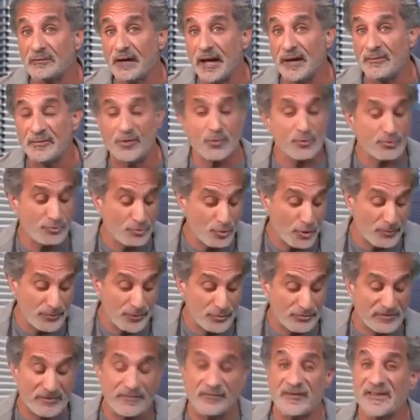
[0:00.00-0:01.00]
and there was no
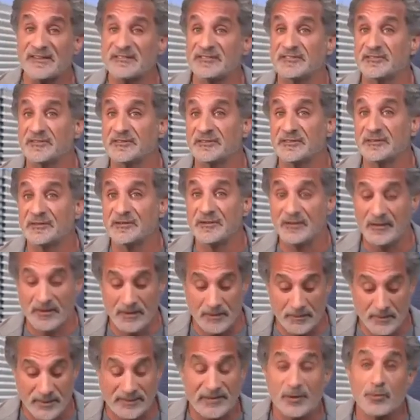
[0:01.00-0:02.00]
music festival,
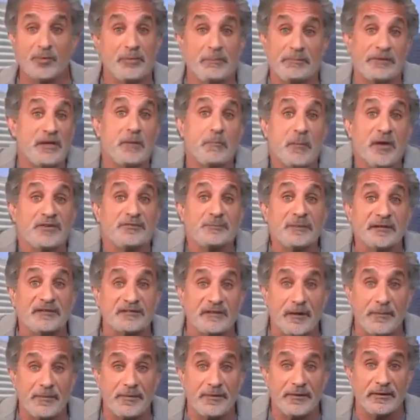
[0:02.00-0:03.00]
but there must be
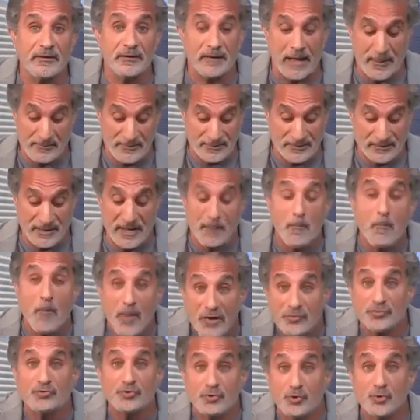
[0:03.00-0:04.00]
something. I mean, they
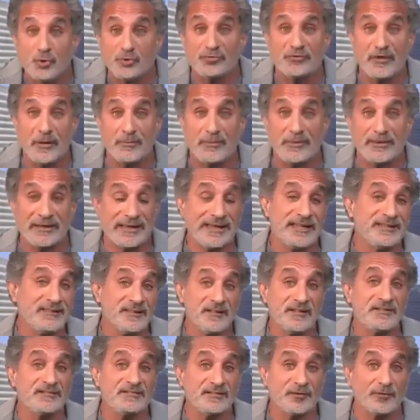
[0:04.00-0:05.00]
must do something. It
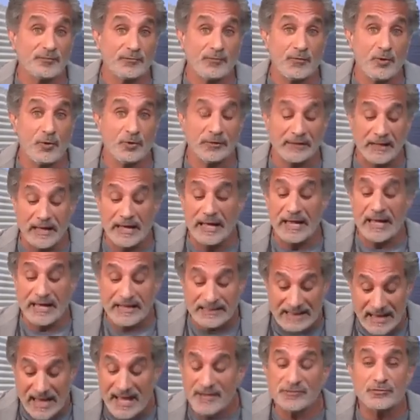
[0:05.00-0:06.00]
is their fault. It
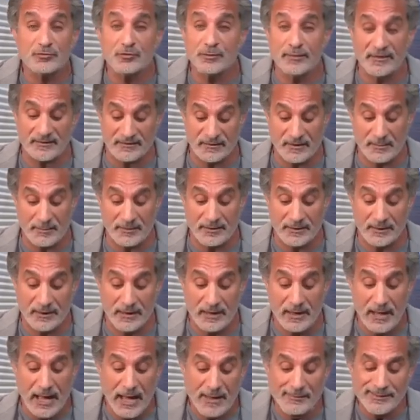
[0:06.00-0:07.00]
has to be something.
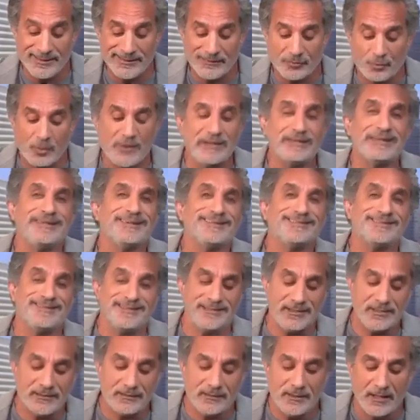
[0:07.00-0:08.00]
I mean,
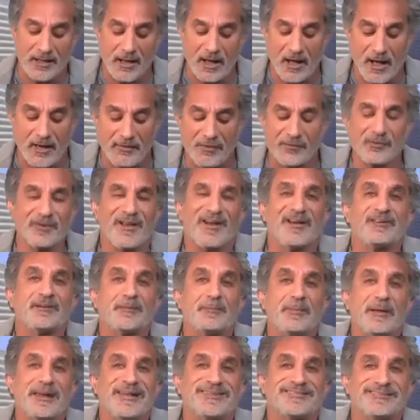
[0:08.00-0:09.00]
2018, 300
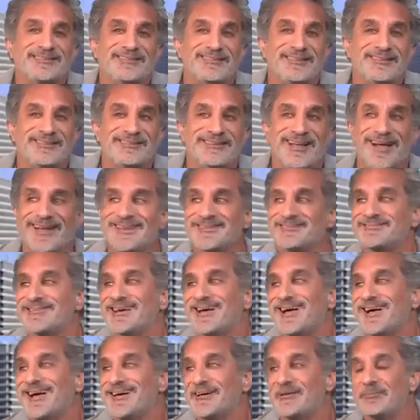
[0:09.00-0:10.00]
Palestinians died.
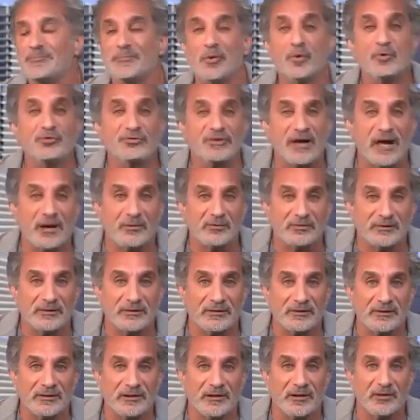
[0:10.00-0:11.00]
Who's counting,
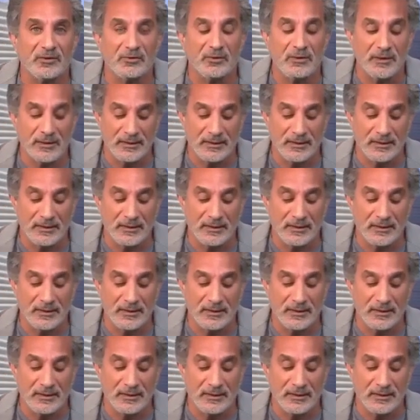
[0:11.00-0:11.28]
you know?